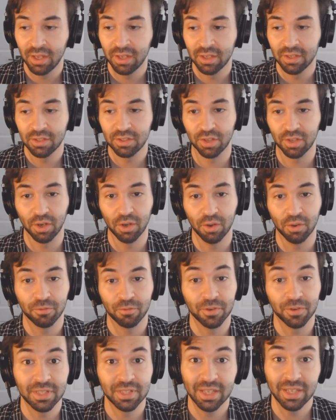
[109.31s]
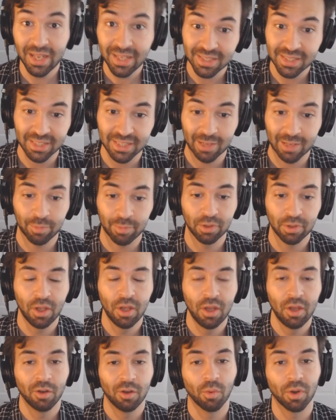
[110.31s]
So for today's example,
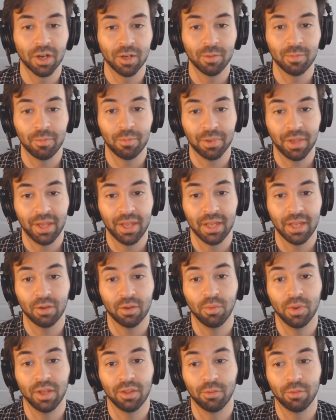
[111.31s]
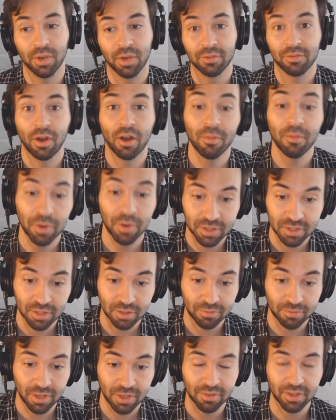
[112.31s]
we're going to be playing with one of our personal
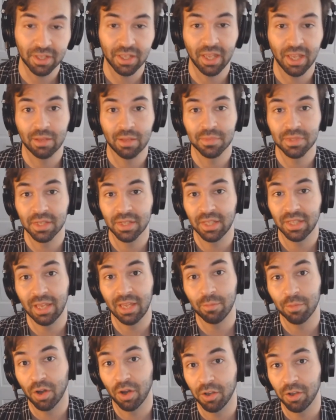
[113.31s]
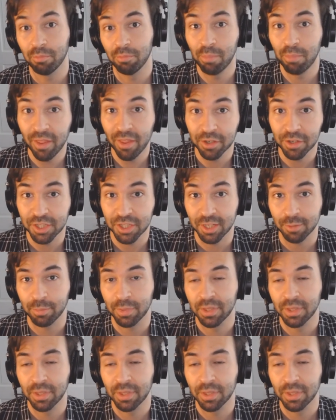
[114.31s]
favorite games, a game called Mothership.